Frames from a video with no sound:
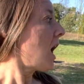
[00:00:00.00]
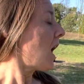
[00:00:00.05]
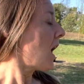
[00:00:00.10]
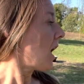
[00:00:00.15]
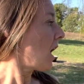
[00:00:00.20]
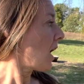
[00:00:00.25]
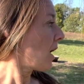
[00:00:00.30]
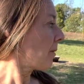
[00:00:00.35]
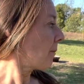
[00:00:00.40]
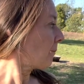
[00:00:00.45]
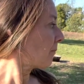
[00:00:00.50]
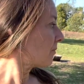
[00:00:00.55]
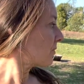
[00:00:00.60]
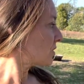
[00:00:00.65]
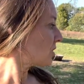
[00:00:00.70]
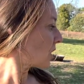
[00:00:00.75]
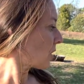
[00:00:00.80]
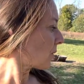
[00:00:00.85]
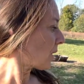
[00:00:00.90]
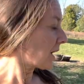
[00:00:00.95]
Um,
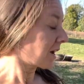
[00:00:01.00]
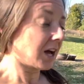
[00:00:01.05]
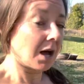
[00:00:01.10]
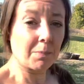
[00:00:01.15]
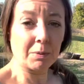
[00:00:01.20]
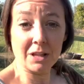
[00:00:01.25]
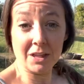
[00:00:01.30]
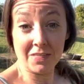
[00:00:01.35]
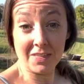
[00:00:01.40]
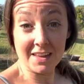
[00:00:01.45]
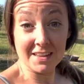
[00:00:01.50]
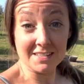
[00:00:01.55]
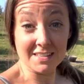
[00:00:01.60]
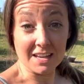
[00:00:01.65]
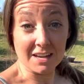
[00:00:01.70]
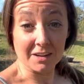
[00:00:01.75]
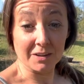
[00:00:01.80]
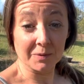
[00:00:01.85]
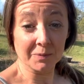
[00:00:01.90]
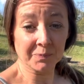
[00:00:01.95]
so a couple of things
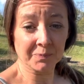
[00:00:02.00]
here.